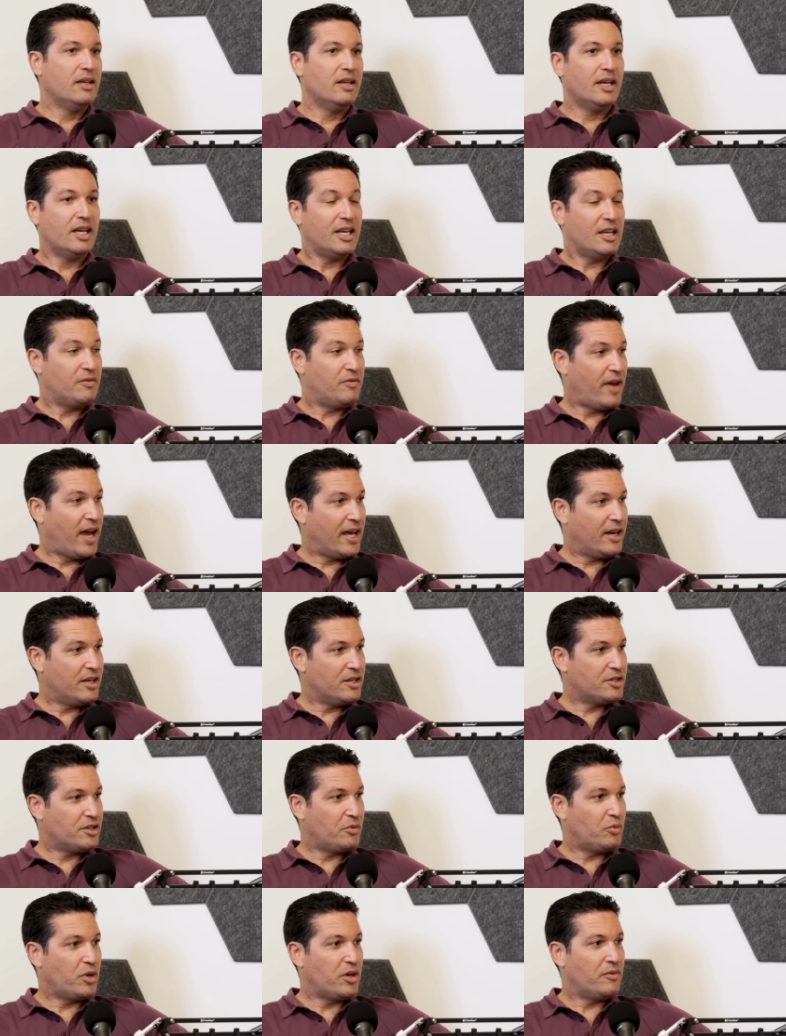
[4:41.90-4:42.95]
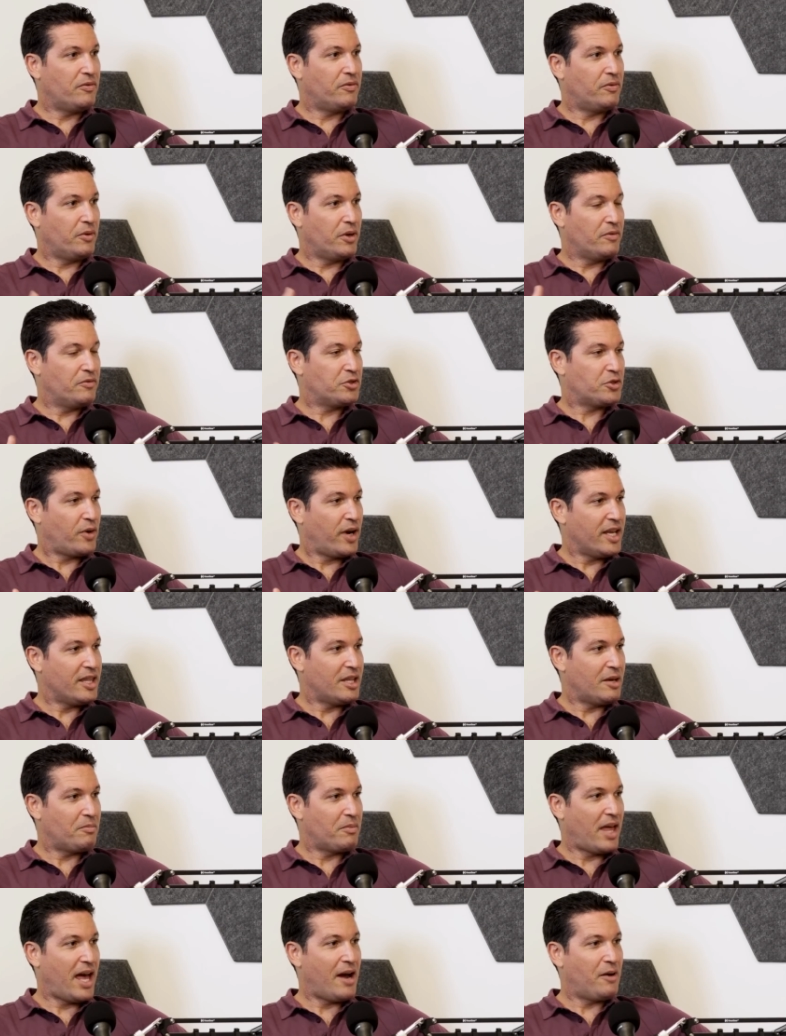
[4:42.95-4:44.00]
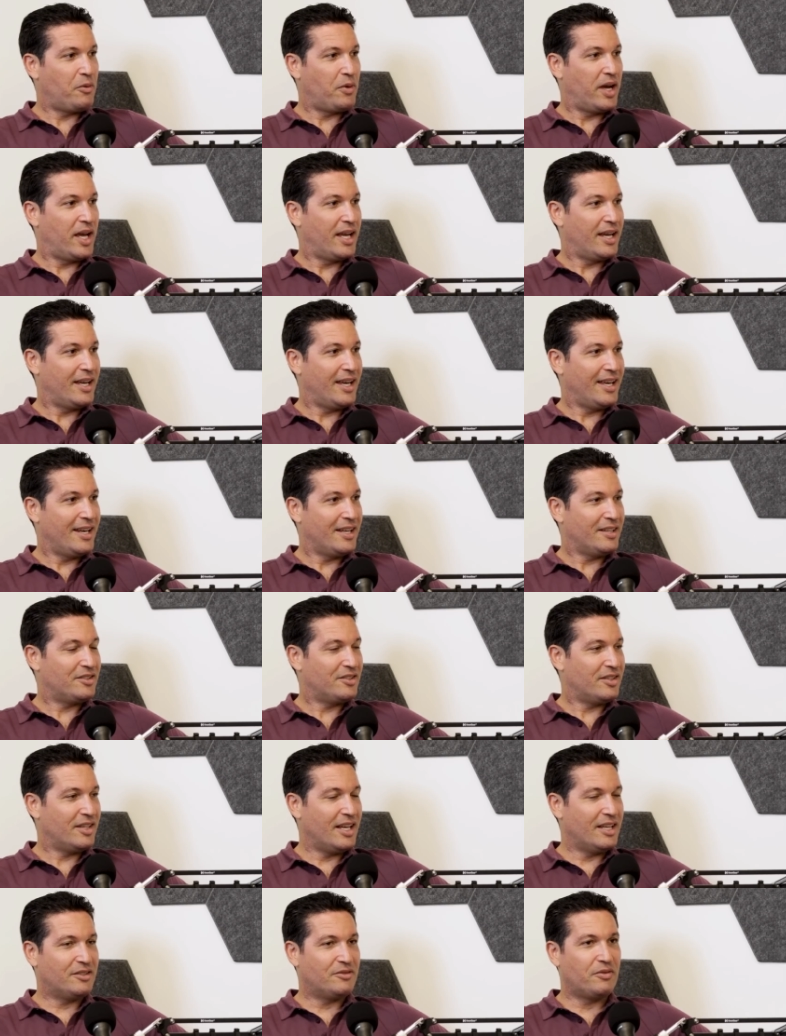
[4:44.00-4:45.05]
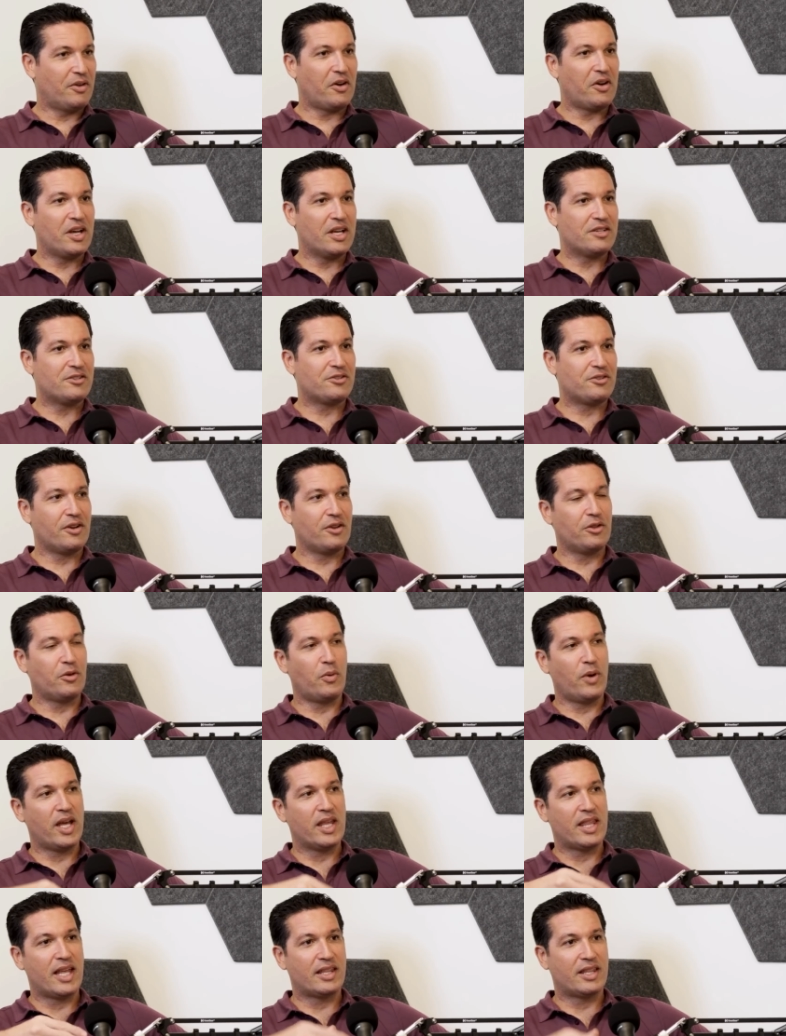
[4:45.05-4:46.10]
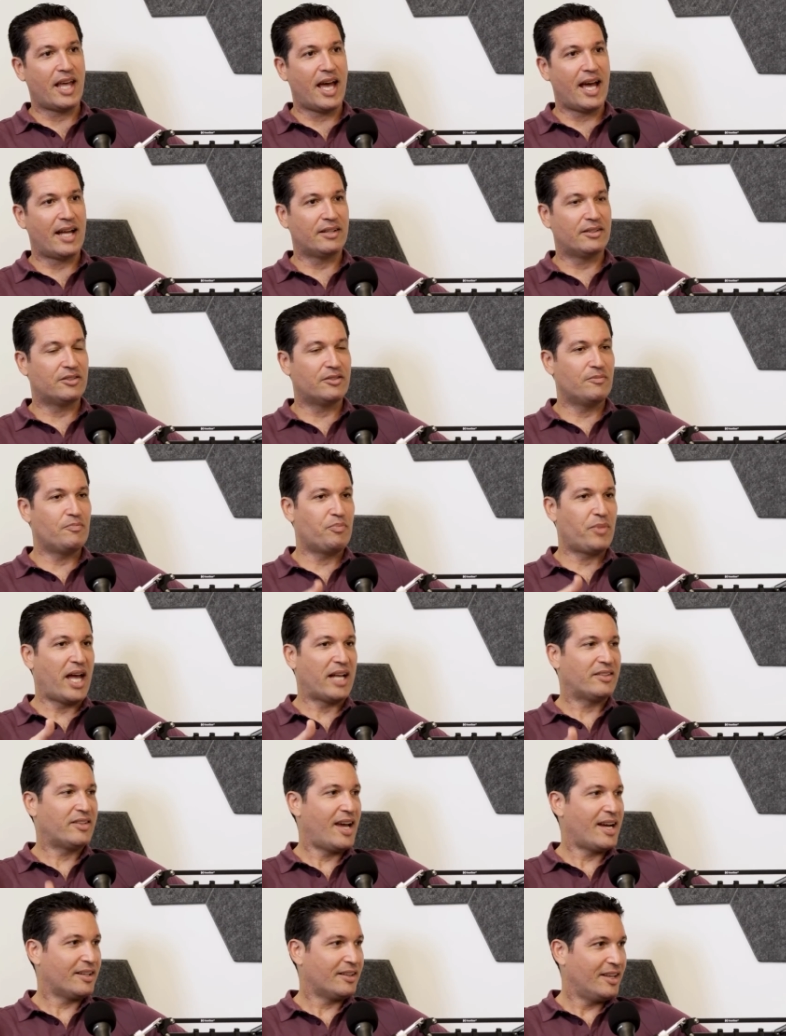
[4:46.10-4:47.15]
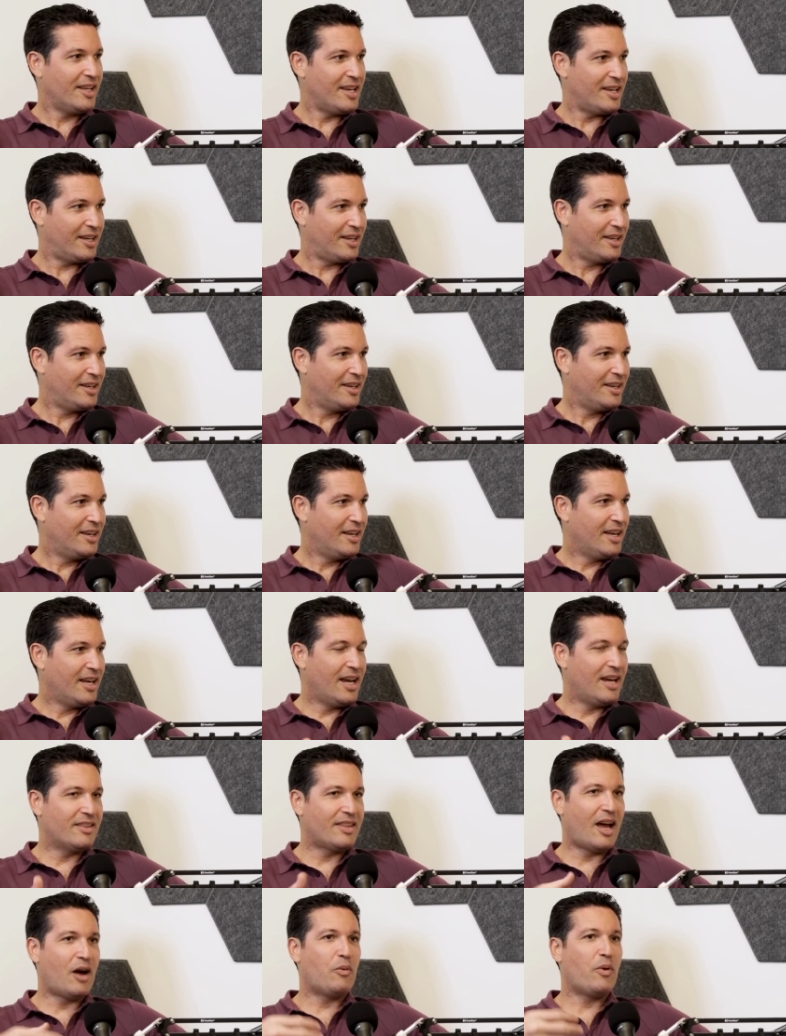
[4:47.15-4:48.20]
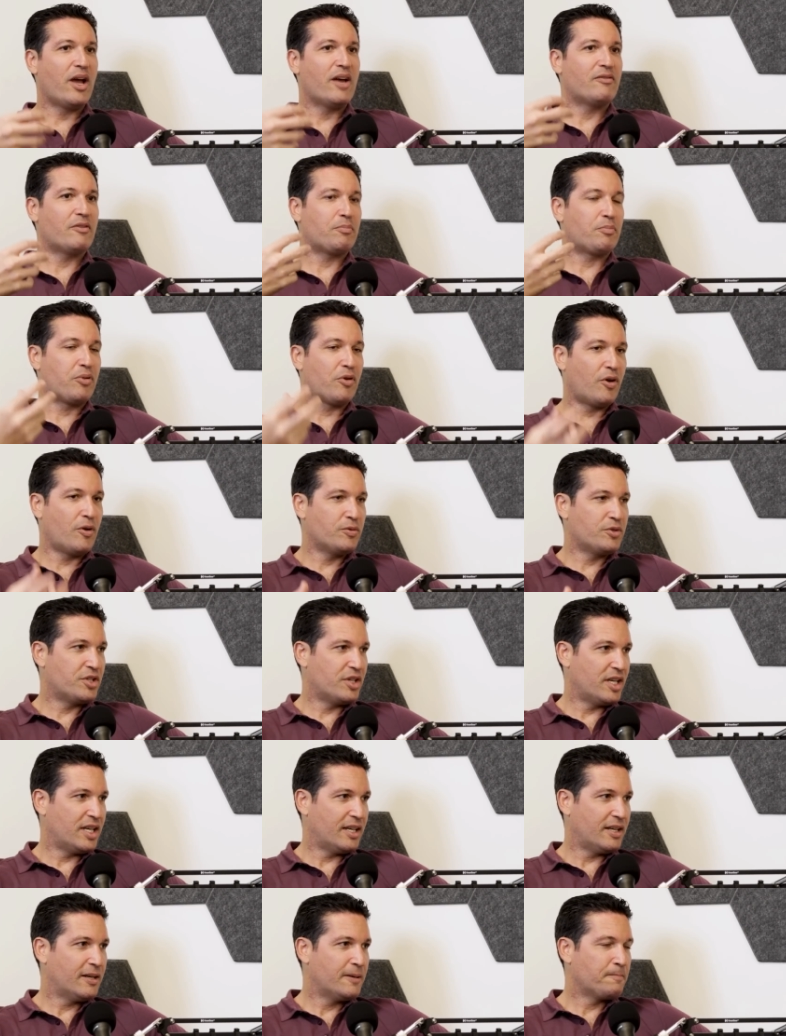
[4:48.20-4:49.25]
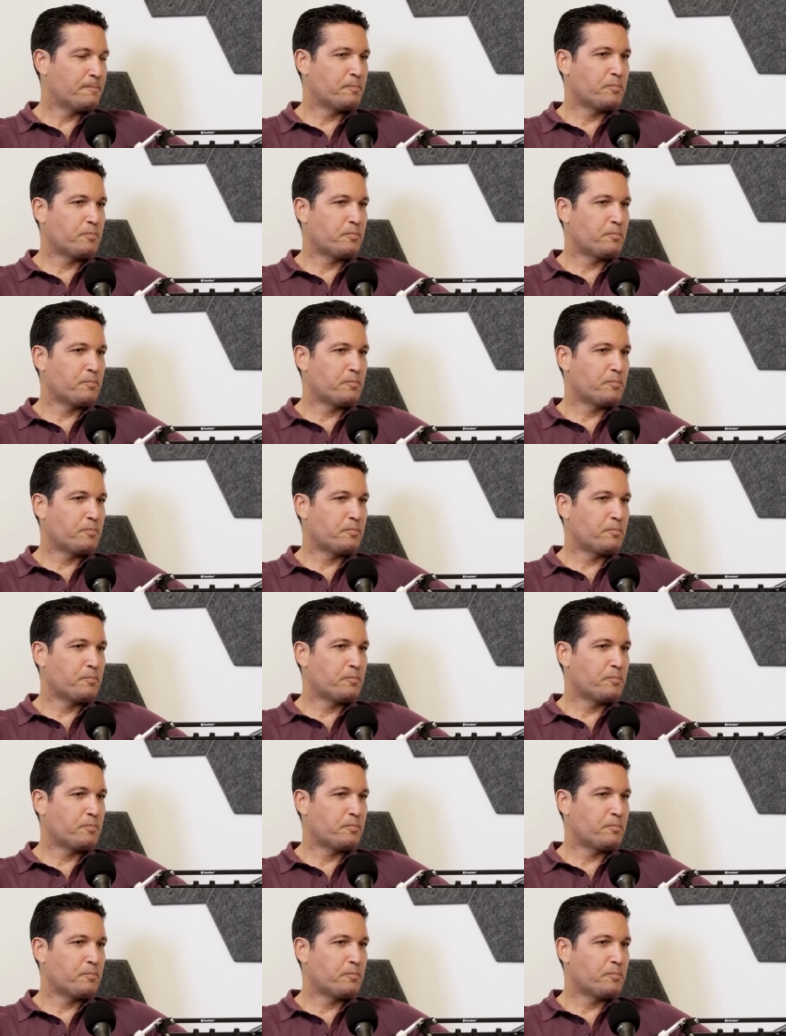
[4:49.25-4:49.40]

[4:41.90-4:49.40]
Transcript: an advantage, and we've we've trained them that way. And it's it's very interesting the way that that that technique and that way of approaching